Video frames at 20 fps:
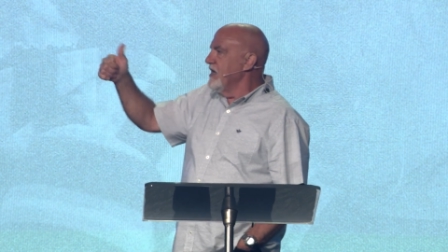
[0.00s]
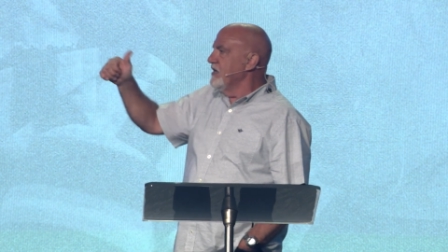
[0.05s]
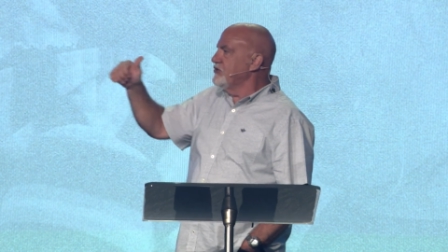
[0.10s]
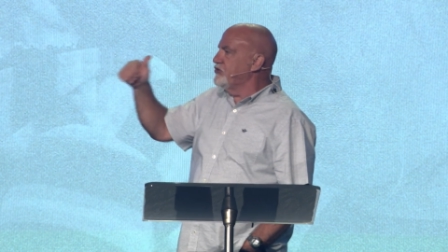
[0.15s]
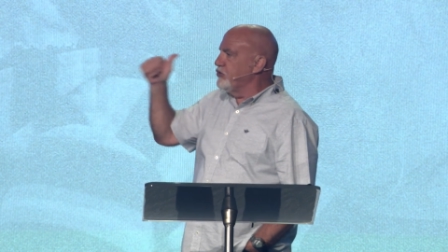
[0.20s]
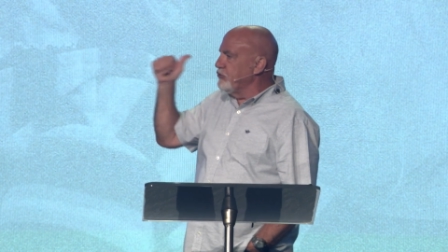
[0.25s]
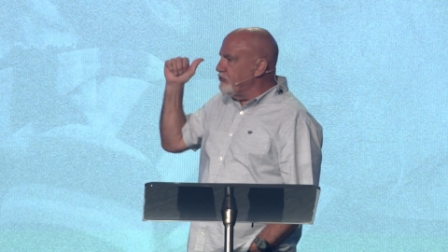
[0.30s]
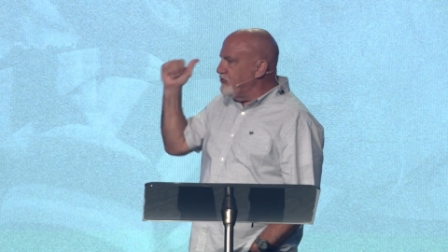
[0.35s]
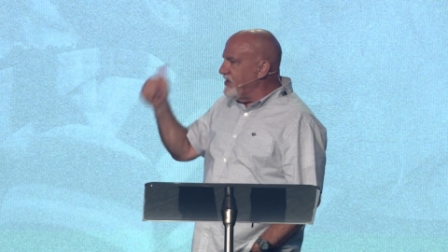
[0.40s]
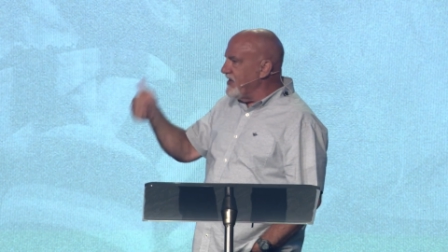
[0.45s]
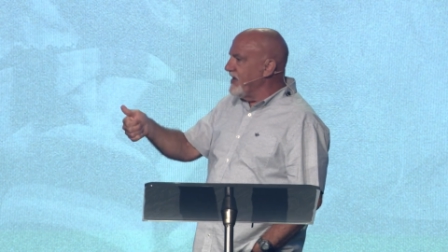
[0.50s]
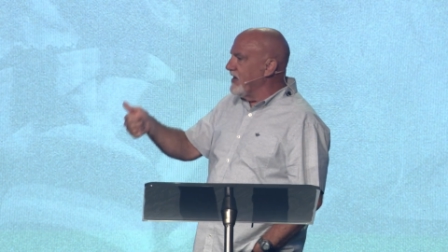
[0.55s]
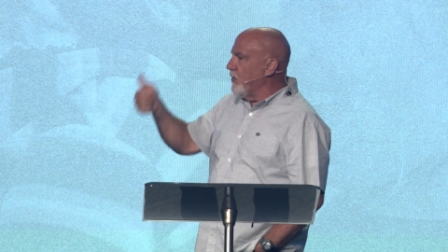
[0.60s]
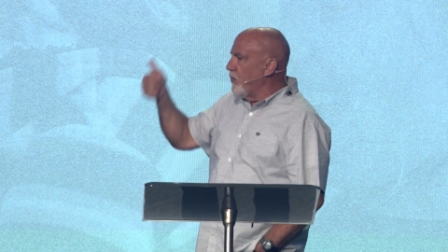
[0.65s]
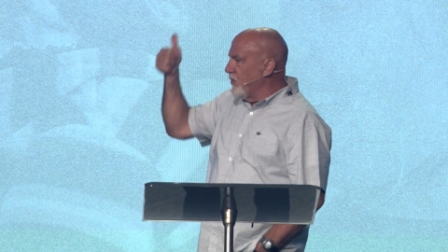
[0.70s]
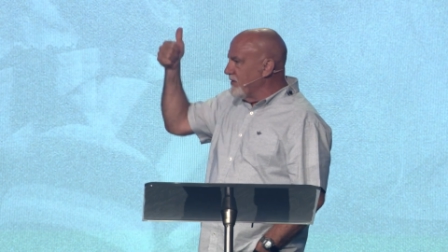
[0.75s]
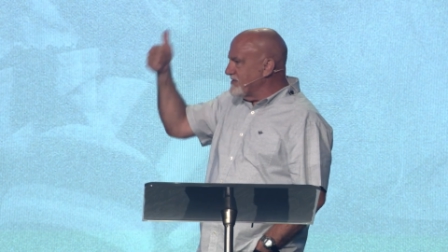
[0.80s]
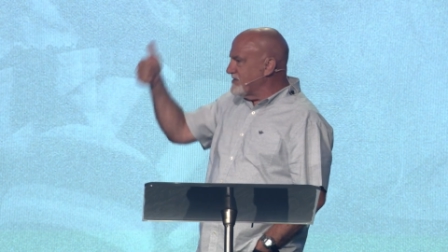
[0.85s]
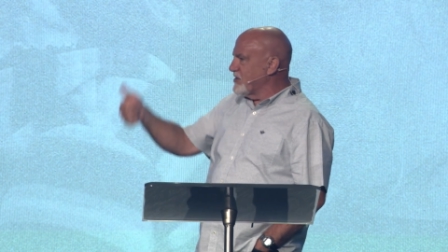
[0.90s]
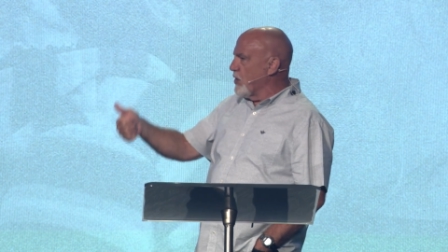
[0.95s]
Judea
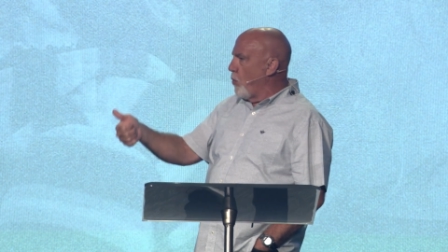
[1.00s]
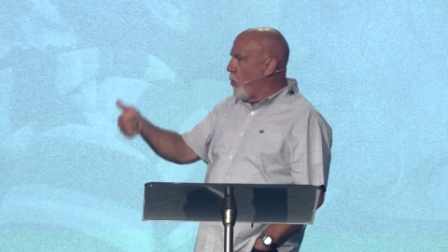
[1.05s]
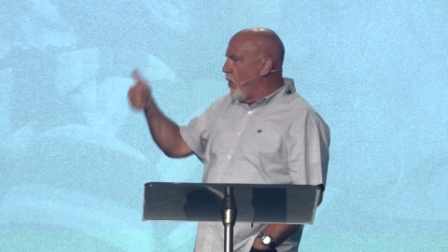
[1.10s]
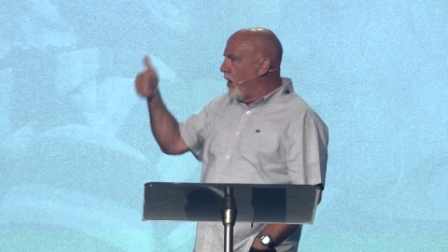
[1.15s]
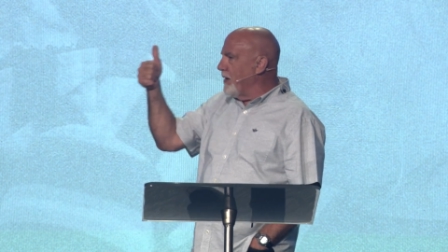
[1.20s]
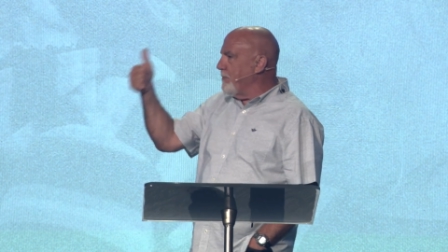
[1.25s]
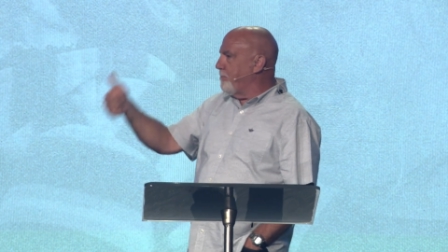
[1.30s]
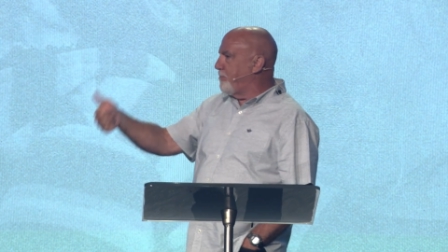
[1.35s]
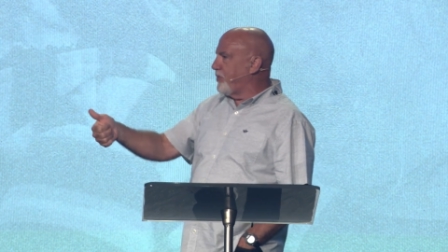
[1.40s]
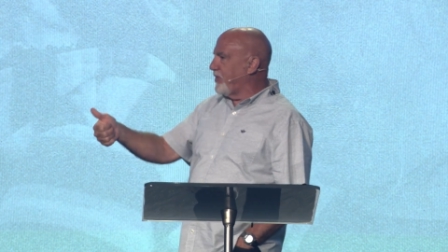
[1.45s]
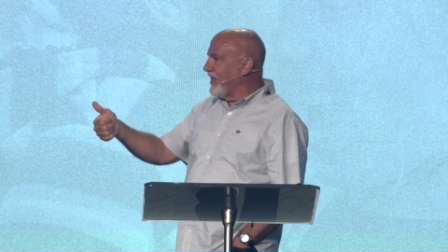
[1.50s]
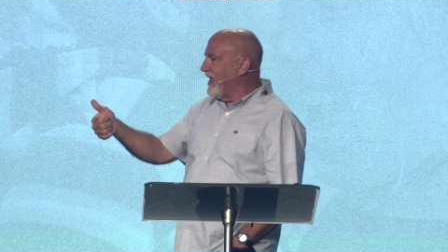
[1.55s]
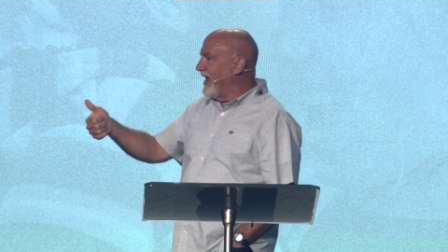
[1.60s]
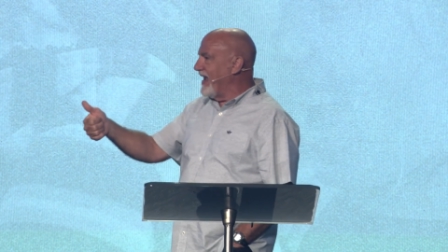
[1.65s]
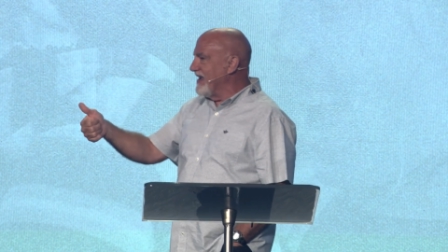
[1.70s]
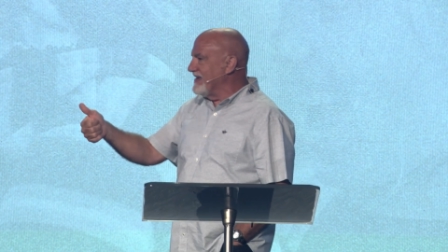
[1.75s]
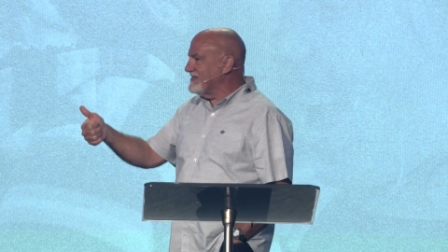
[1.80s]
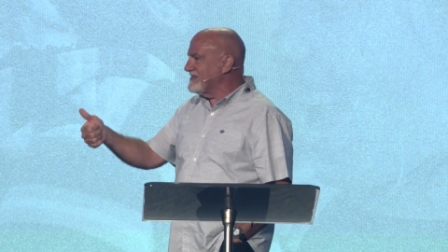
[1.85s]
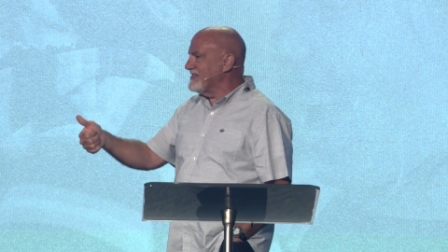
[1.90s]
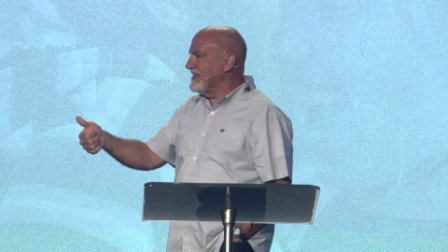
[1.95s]
was the one
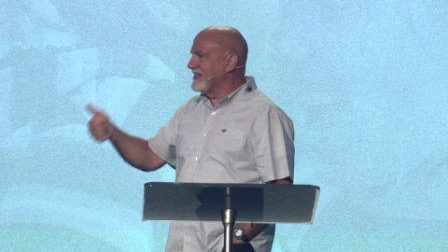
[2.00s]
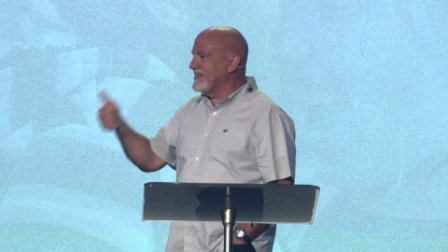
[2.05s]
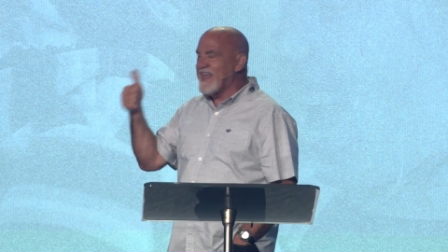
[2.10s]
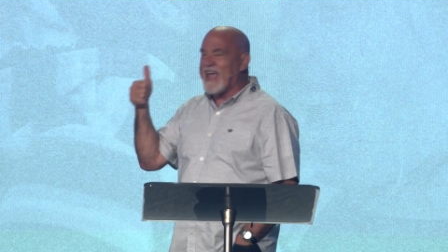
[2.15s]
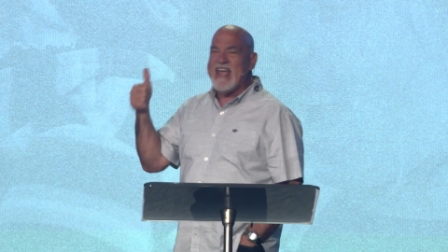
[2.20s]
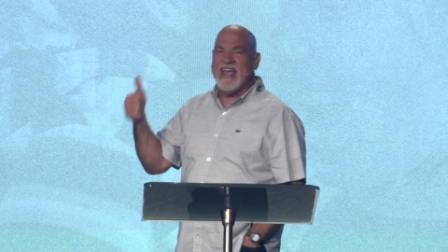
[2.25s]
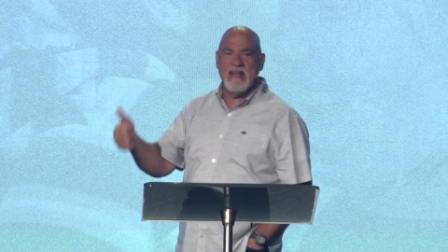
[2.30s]
place that they